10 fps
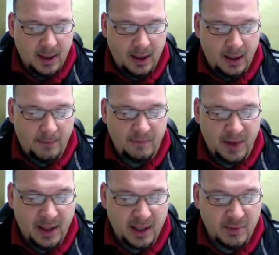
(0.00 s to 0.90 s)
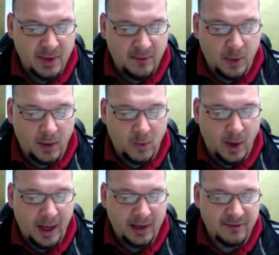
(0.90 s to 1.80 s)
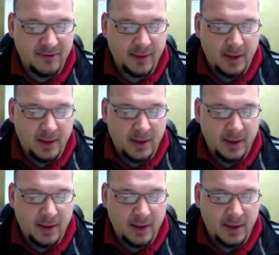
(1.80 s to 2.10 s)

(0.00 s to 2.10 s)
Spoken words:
A husband of one wife.